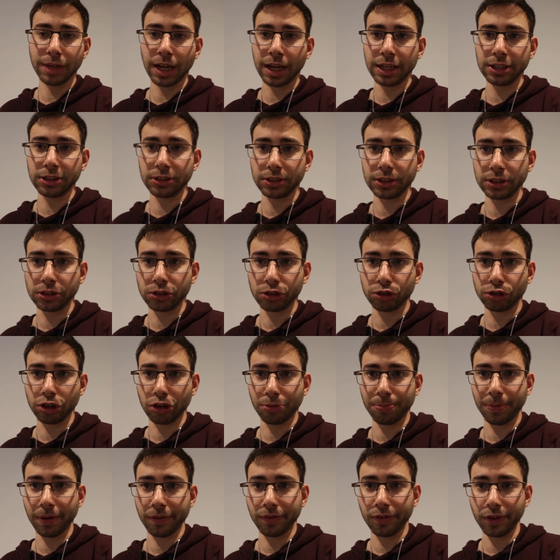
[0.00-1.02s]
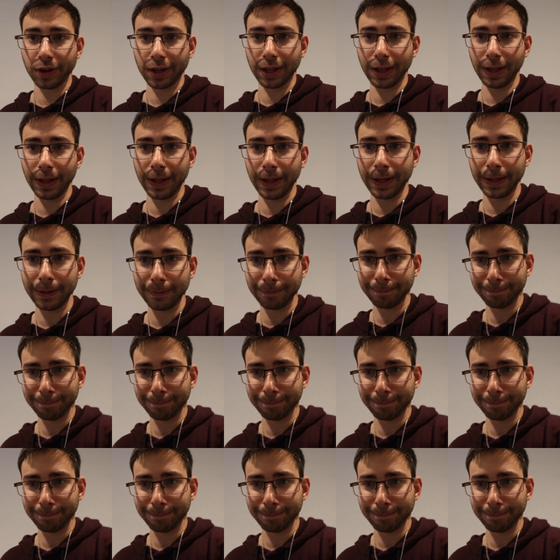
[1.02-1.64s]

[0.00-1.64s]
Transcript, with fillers: I just need to stretch my freaking leg.